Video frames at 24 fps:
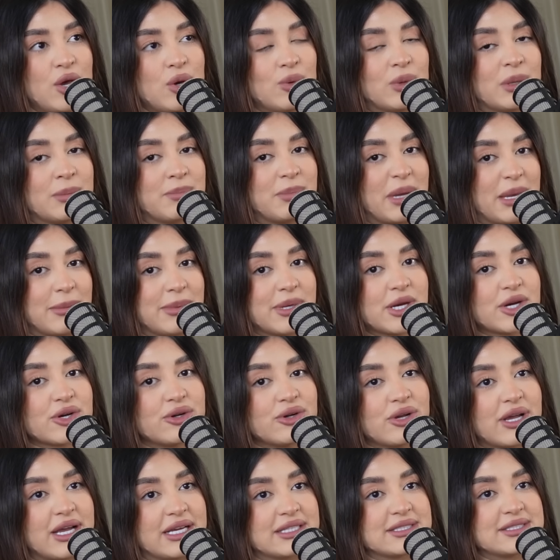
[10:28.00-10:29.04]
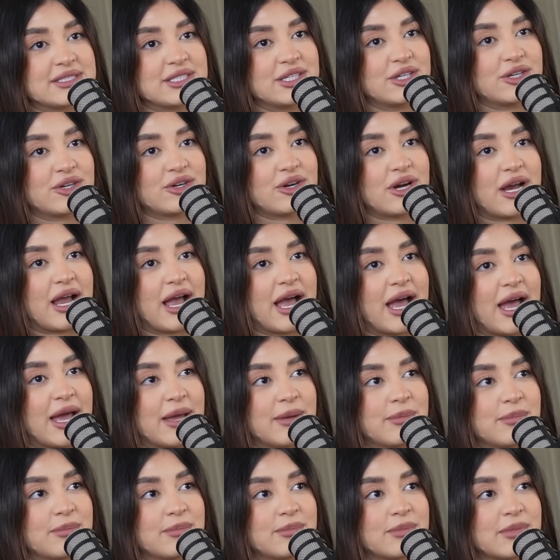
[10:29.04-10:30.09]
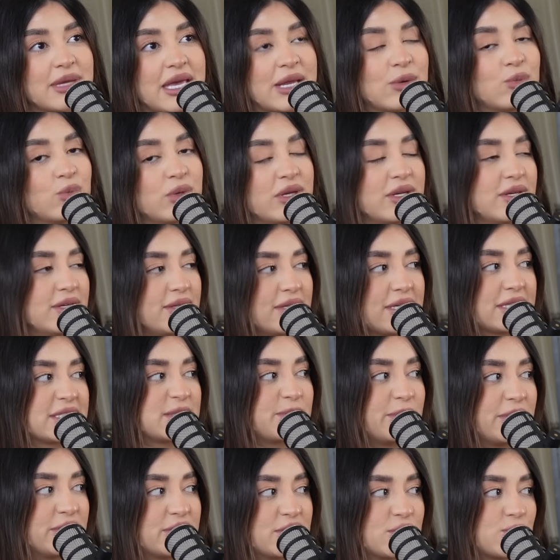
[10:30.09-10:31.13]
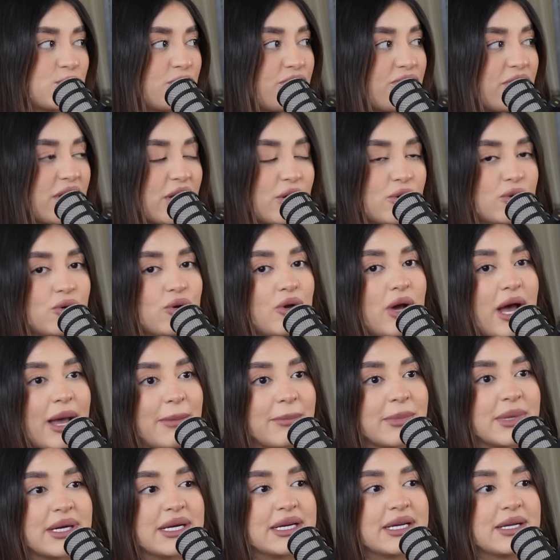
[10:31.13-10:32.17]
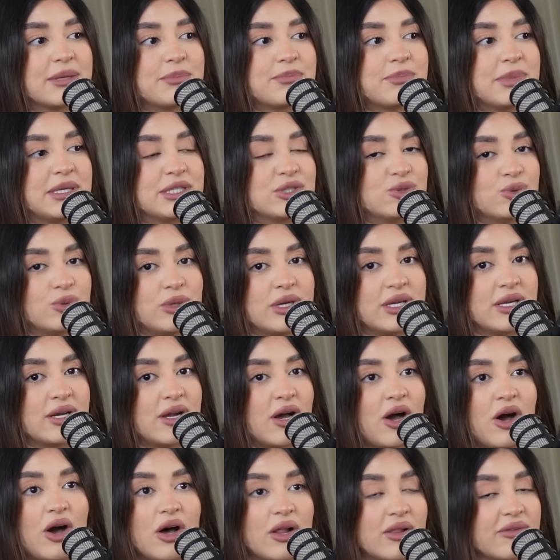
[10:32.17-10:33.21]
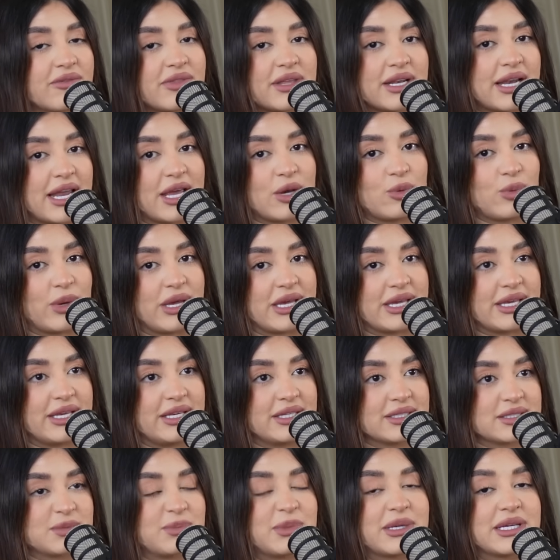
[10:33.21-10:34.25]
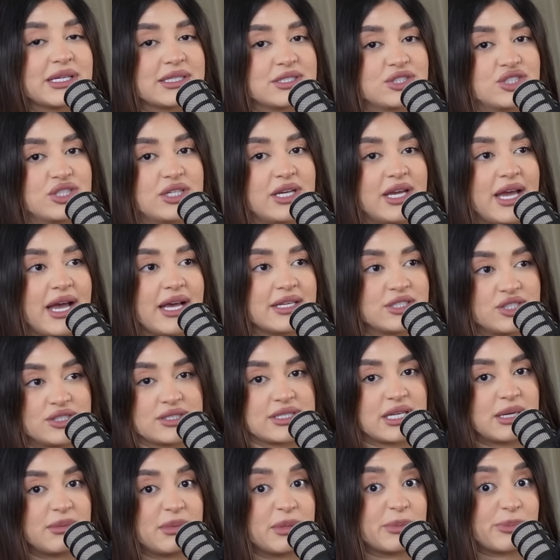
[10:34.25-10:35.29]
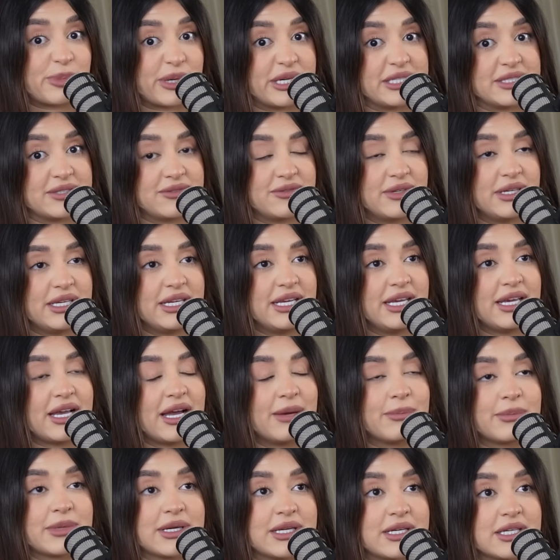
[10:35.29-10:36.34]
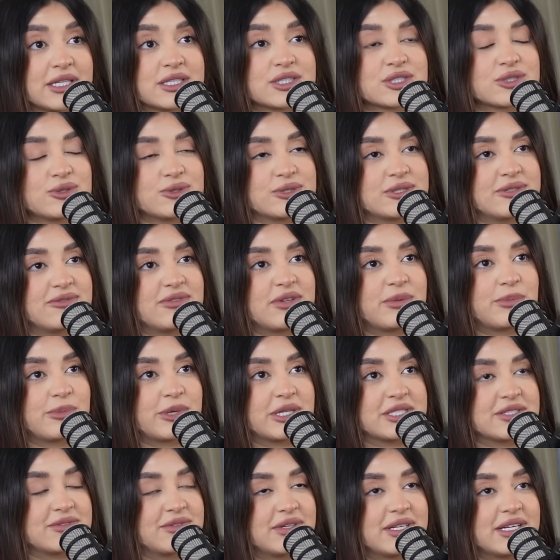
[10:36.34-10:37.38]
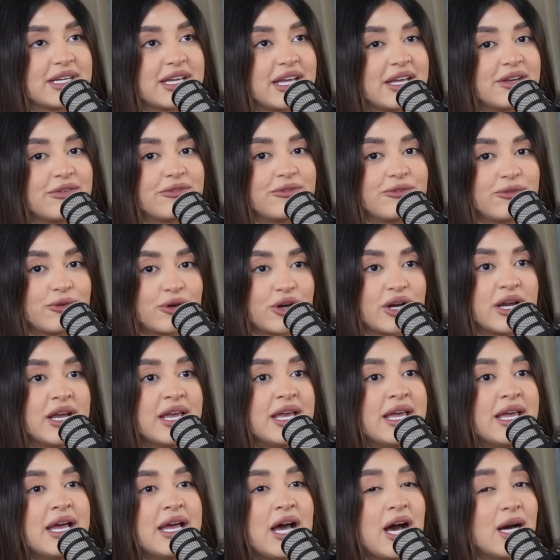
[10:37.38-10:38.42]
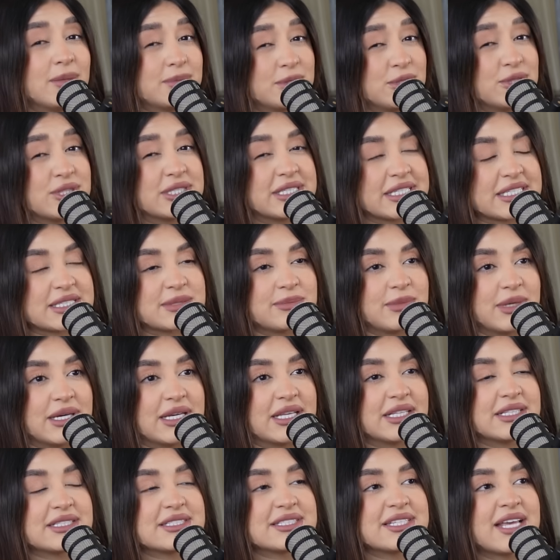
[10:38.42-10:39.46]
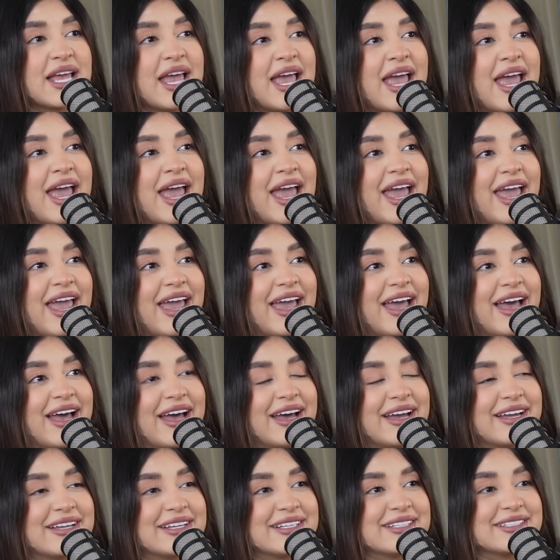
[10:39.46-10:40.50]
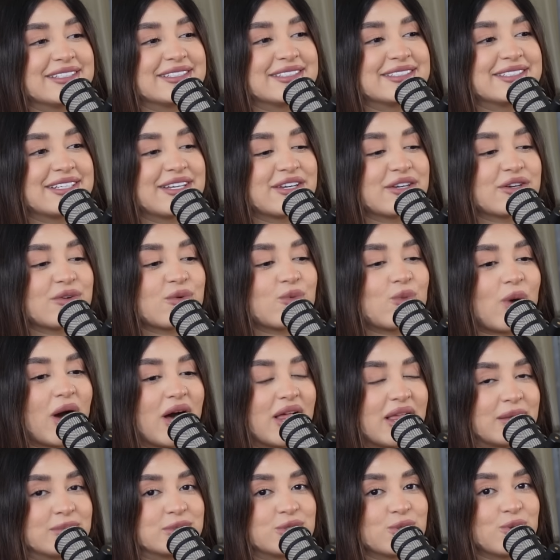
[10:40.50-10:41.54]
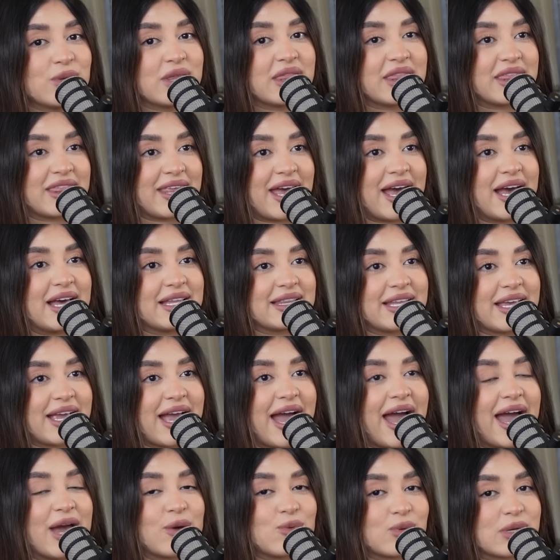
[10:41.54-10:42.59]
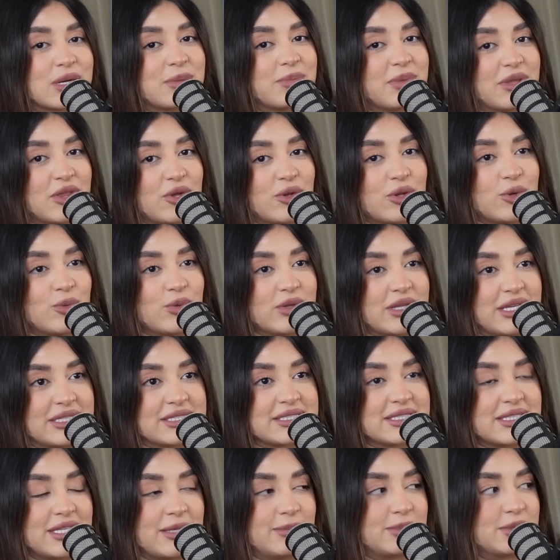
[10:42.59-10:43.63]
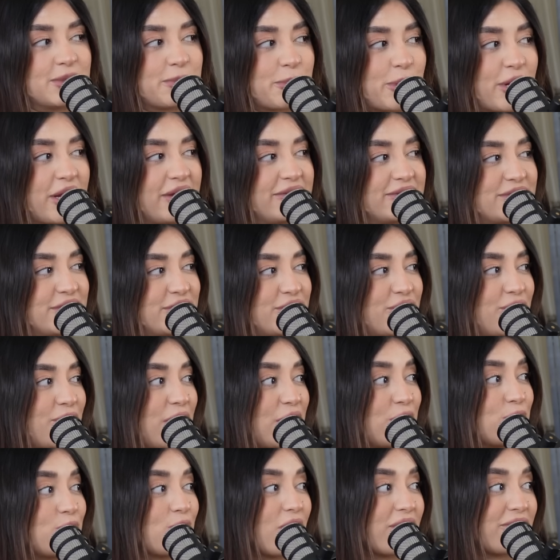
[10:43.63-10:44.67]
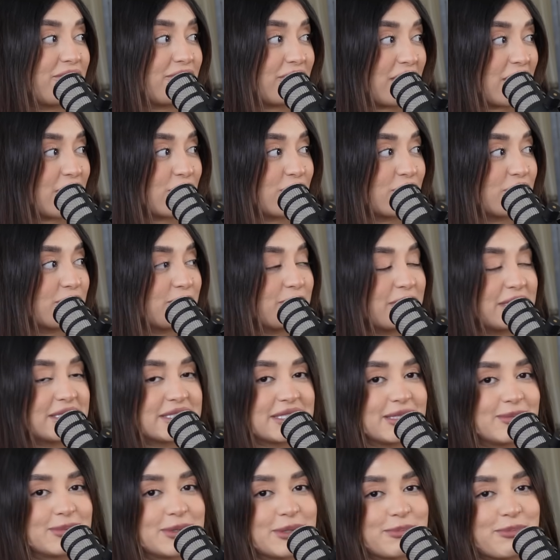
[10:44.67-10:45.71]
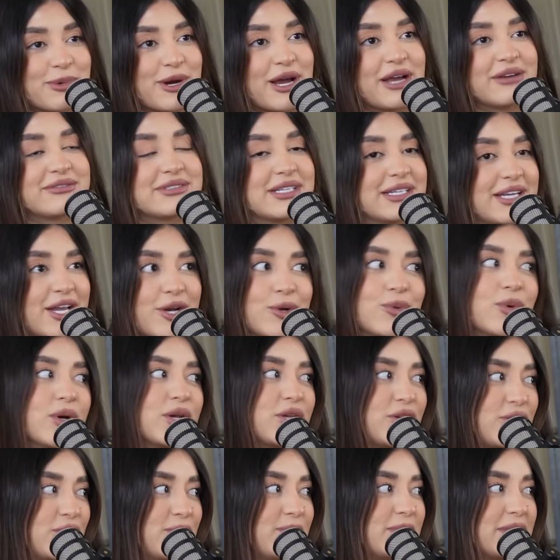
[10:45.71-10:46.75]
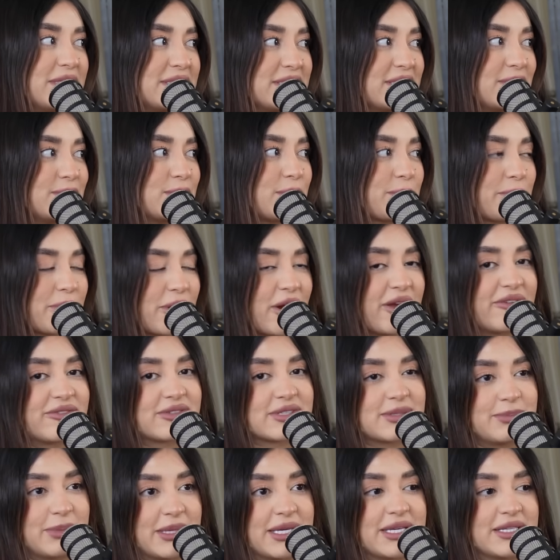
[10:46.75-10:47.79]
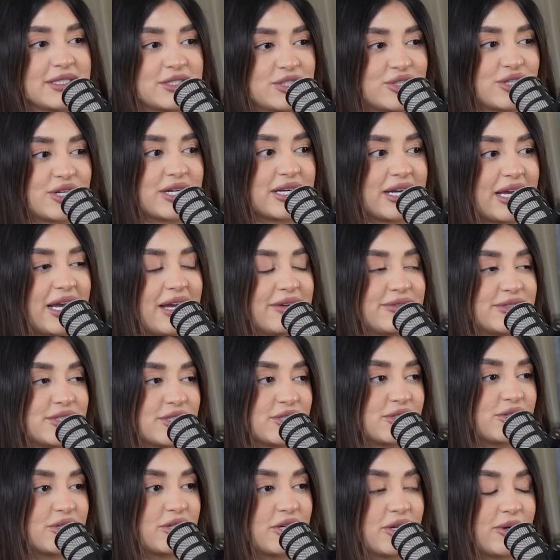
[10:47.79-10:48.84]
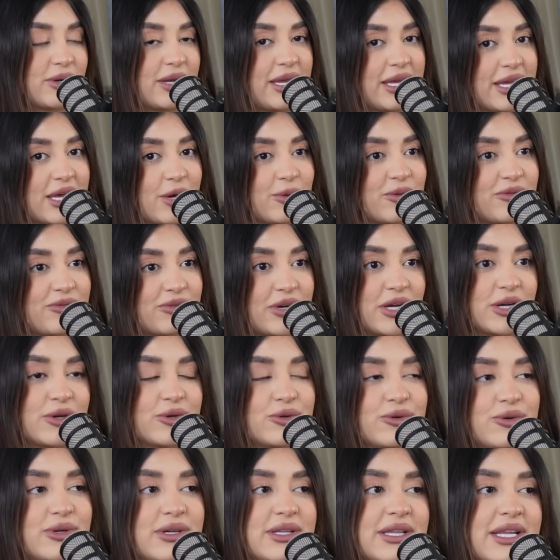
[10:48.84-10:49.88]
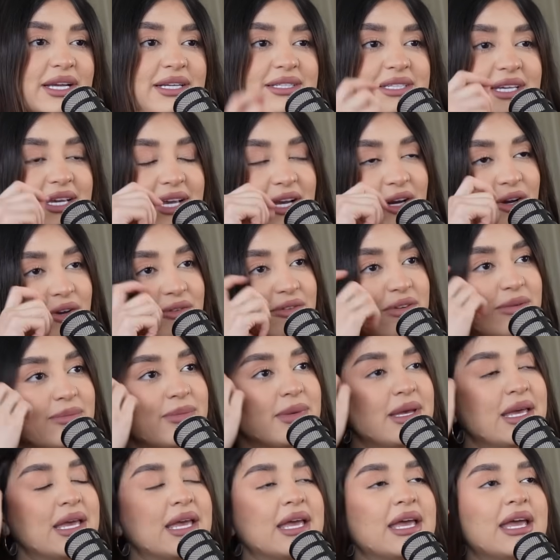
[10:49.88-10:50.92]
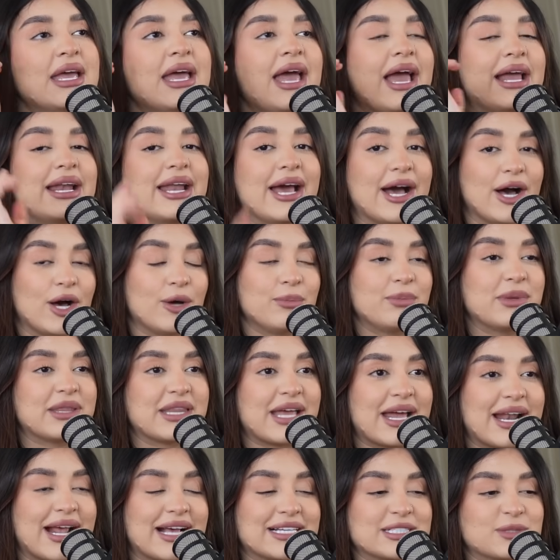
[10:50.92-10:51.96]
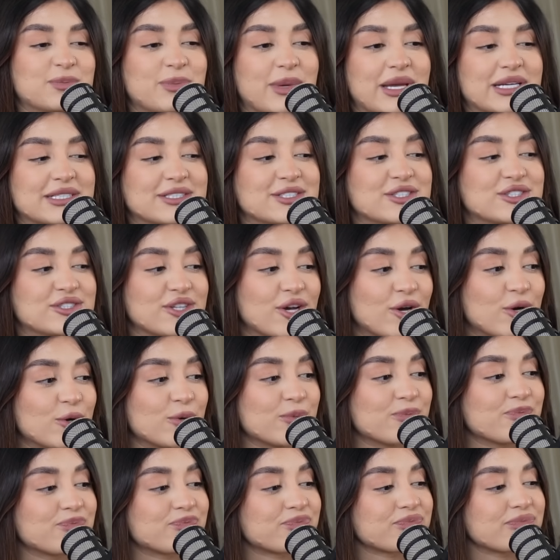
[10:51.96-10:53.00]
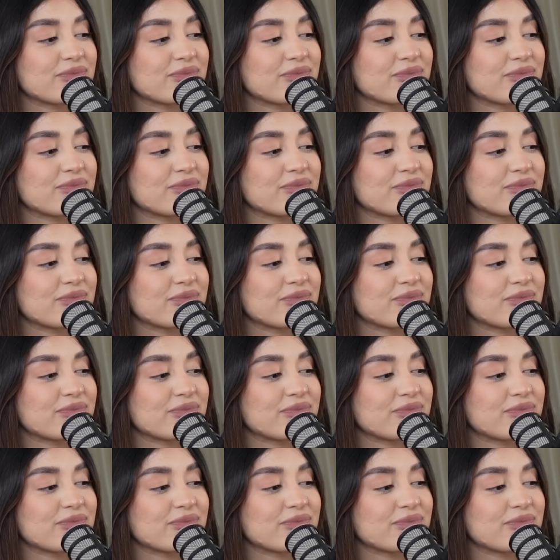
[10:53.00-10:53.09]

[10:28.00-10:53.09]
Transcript: when baby girl gets here i'm and we experience this with franco i'm gonna be doing all of the night wakings because she she's gonna be breastfeeding i'm gonna exclusively breastfeed again for up to six months and while I'm doing that, like I want to be the only one that's sleep deprived. You know, I don't want Franco to be sleep deprived and I don't want you to be sleep deprived because you're going to have to, you know, hang out with Franco and like take care of him and help in that aspect. So,